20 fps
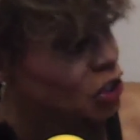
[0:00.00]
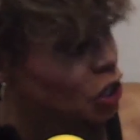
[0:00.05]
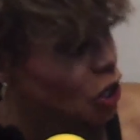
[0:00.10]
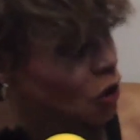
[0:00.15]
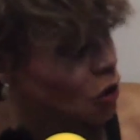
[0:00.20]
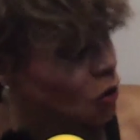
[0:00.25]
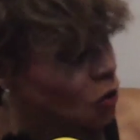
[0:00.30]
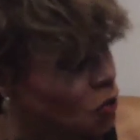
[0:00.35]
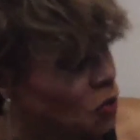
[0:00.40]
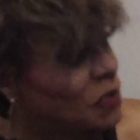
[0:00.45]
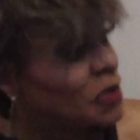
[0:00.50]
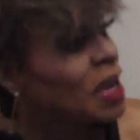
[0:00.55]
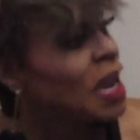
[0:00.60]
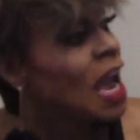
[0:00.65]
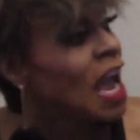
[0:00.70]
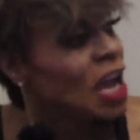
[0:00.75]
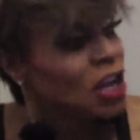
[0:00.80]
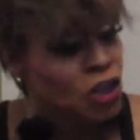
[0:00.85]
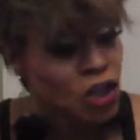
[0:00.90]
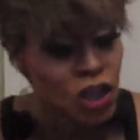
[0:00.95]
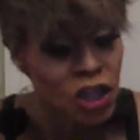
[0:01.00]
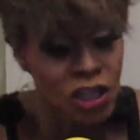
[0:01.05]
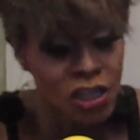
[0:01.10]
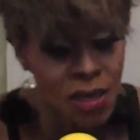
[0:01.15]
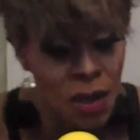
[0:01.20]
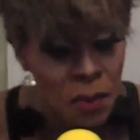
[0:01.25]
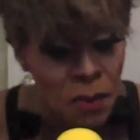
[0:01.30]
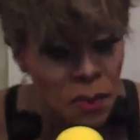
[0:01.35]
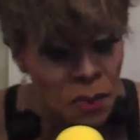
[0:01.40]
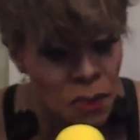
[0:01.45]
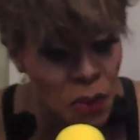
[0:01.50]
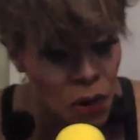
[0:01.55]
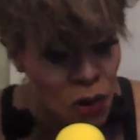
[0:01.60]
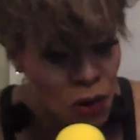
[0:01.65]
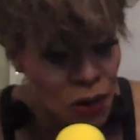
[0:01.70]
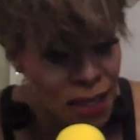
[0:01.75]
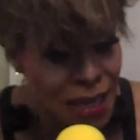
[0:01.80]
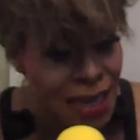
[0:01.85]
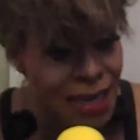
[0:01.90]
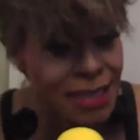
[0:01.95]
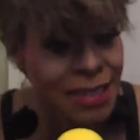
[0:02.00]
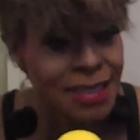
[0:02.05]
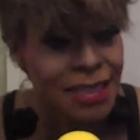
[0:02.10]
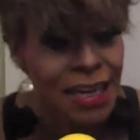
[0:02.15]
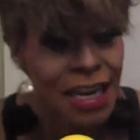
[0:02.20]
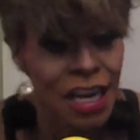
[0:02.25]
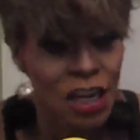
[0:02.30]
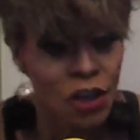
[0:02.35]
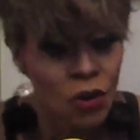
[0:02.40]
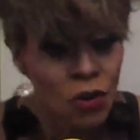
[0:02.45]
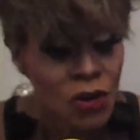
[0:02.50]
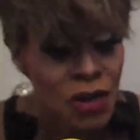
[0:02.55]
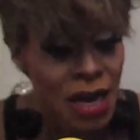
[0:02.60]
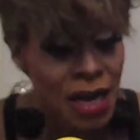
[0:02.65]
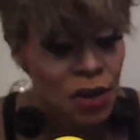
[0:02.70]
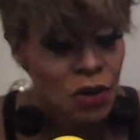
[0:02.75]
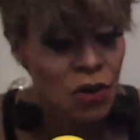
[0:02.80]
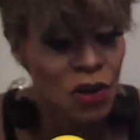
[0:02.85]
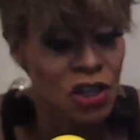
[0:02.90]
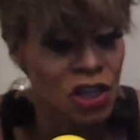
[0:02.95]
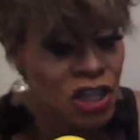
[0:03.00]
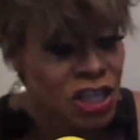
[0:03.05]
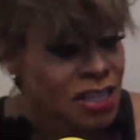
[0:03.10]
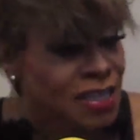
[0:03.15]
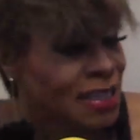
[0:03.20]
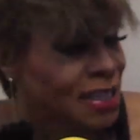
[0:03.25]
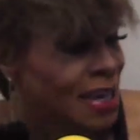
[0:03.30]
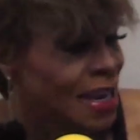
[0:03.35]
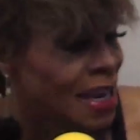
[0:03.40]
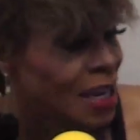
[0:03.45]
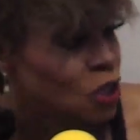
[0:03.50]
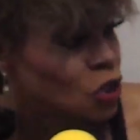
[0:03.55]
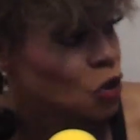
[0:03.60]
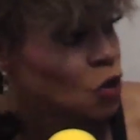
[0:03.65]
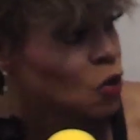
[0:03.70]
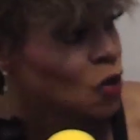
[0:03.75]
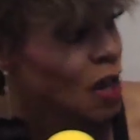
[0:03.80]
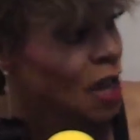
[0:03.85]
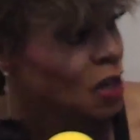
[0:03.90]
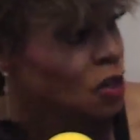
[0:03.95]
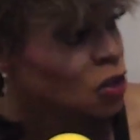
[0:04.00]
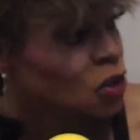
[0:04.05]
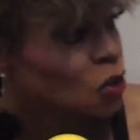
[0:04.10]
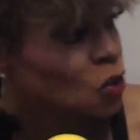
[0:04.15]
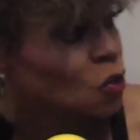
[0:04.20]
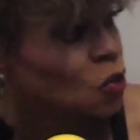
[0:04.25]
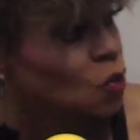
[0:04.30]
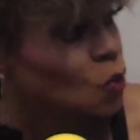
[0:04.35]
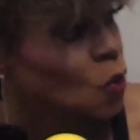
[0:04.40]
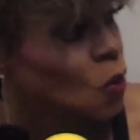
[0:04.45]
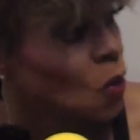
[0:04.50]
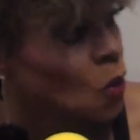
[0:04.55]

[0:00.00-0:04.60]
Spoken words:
show, and she's a burlesque entertainer, and she's an international